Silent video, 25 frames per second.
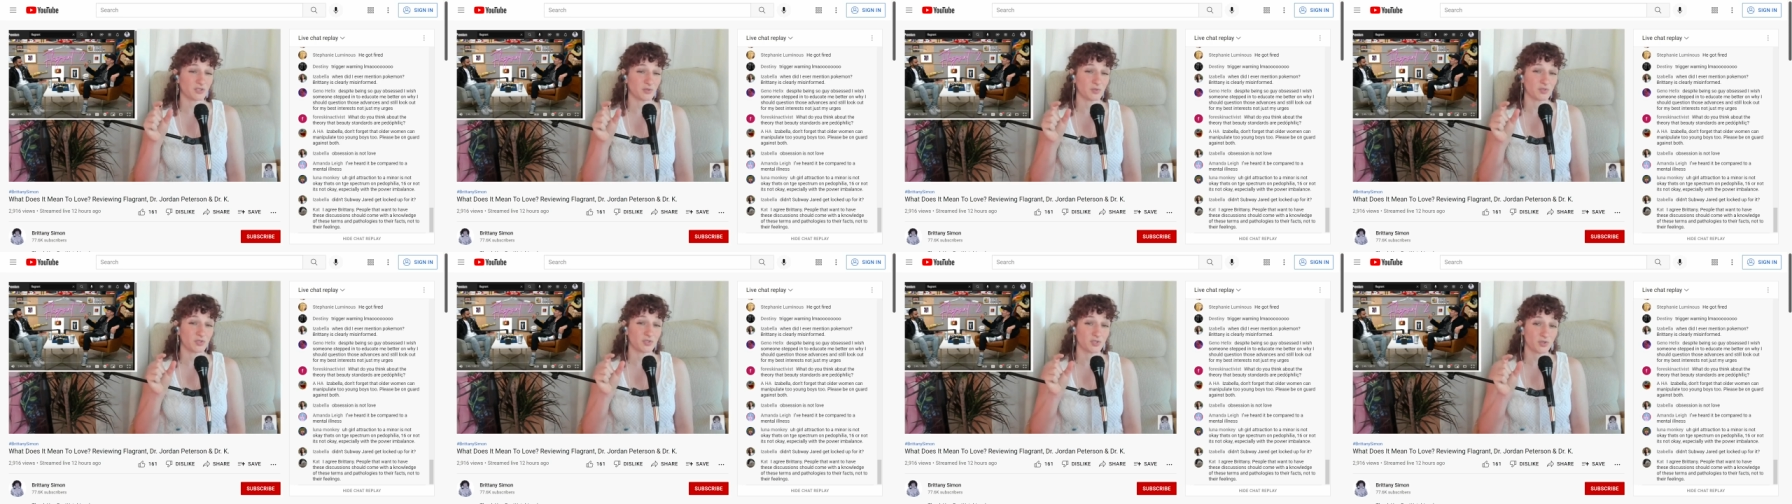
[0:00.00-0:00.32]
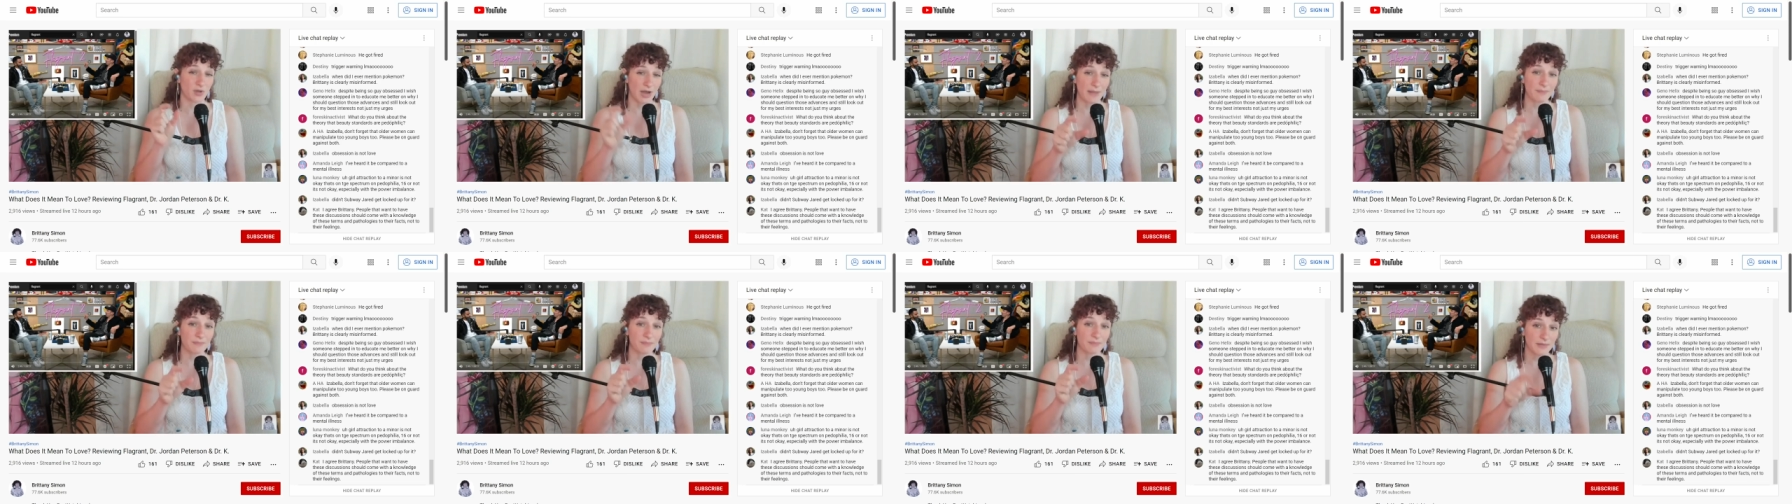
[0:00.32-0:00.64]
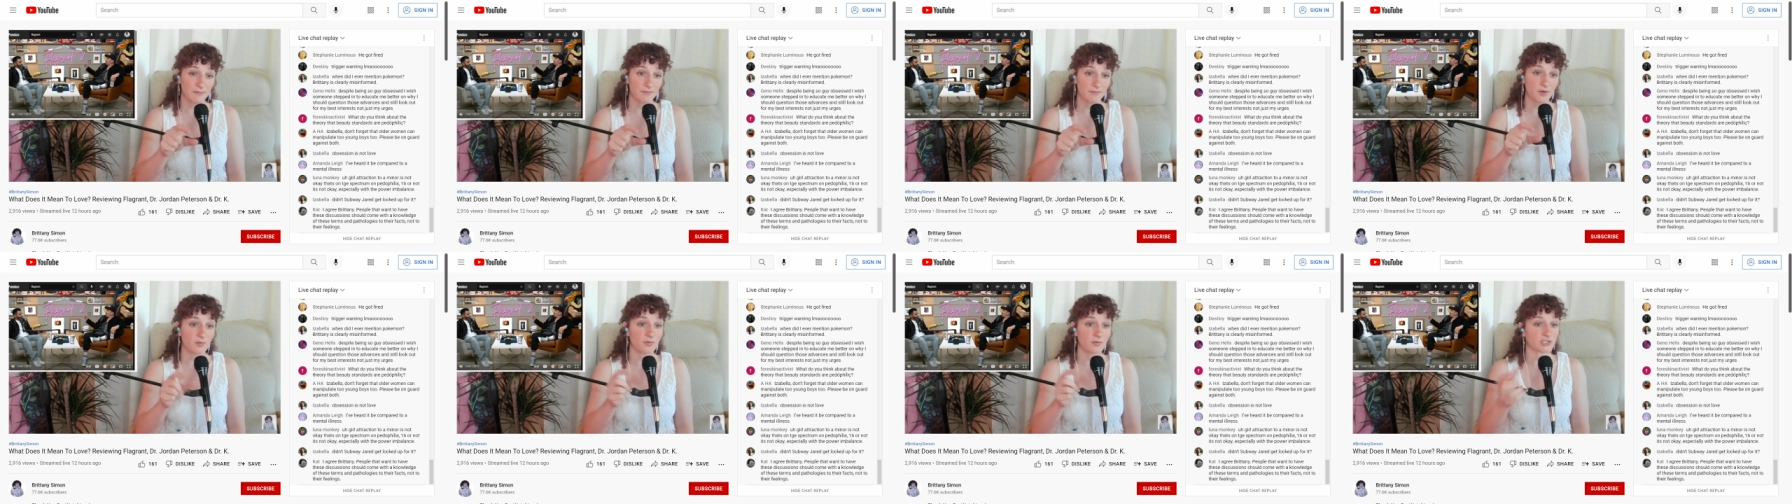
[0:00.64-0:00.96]
to trap
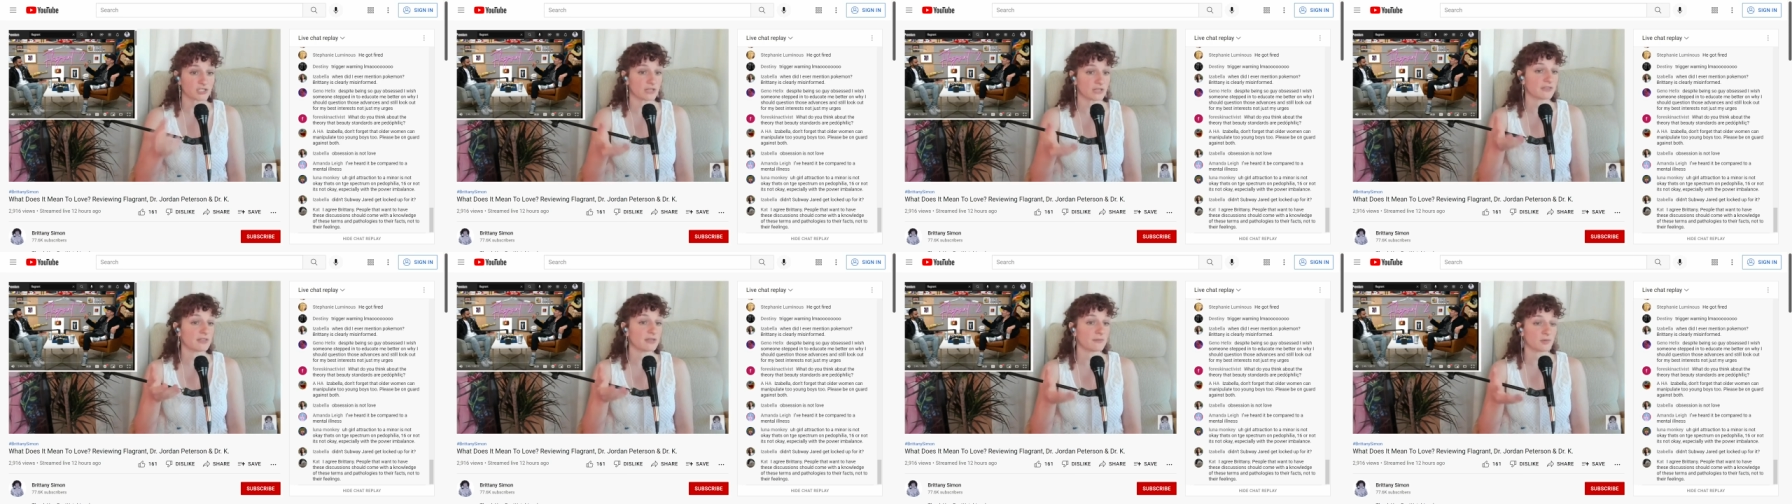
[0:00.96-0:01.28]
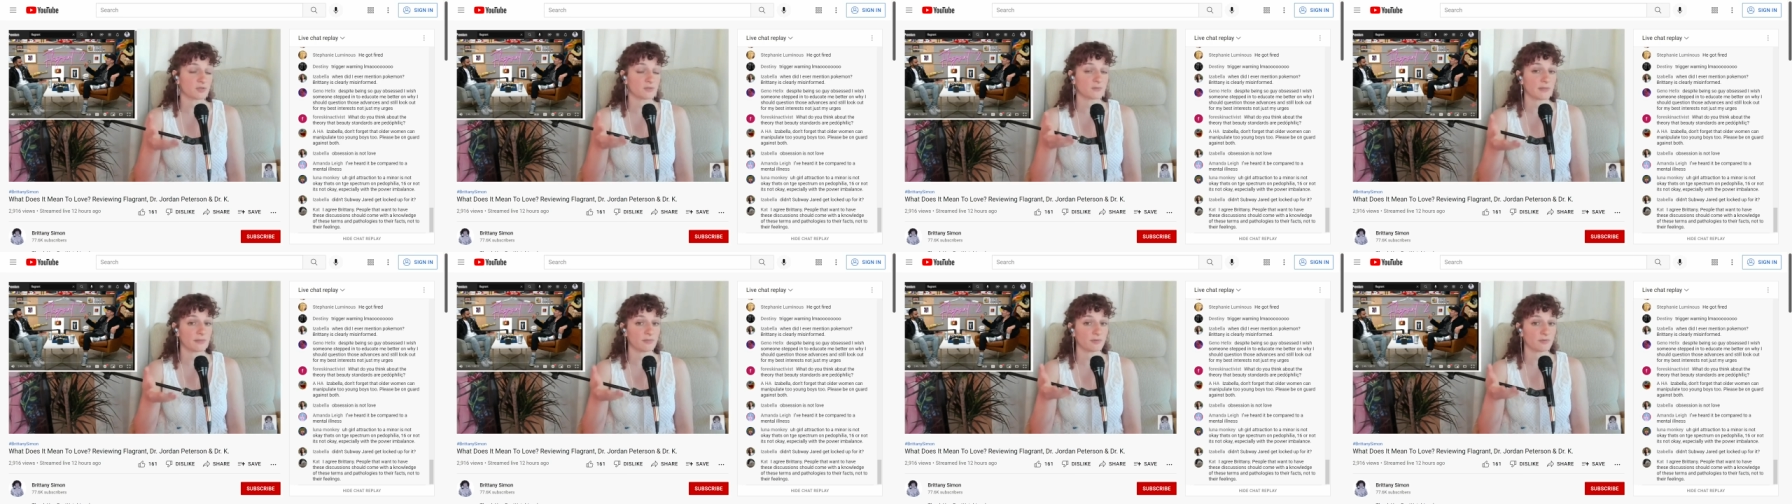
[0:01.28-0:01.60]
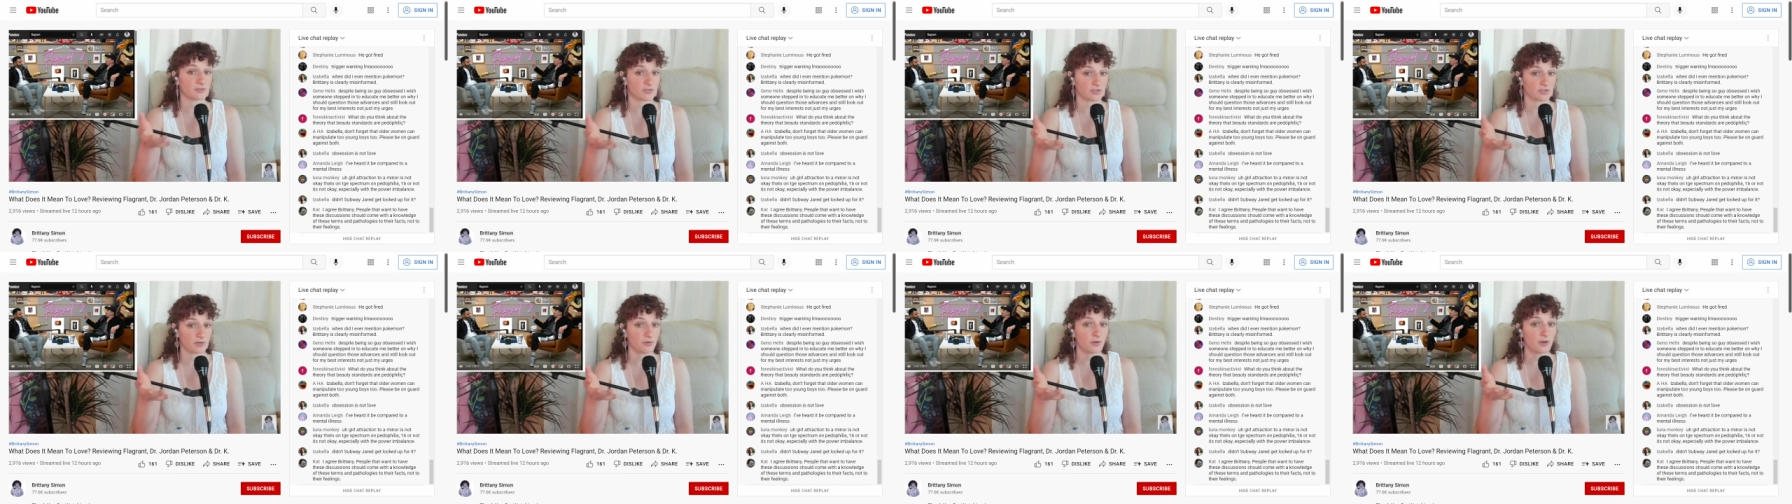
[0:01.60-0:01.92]
people, which I think most
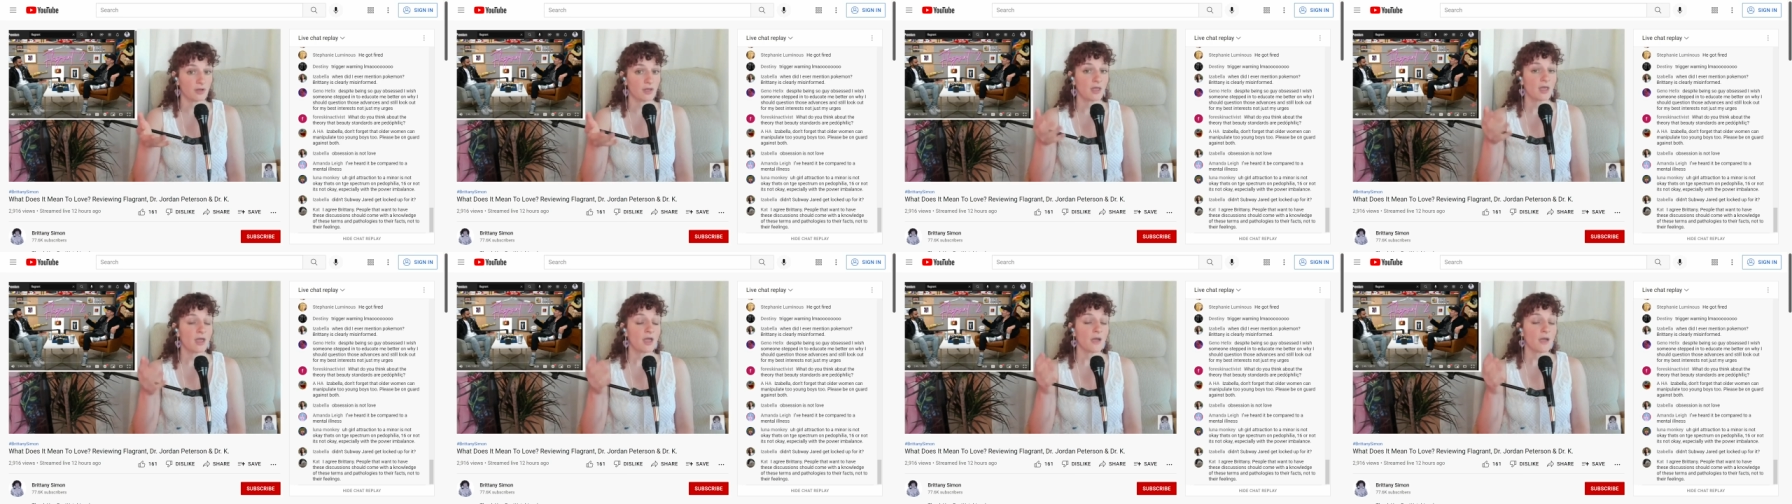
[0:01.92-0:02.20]
people do.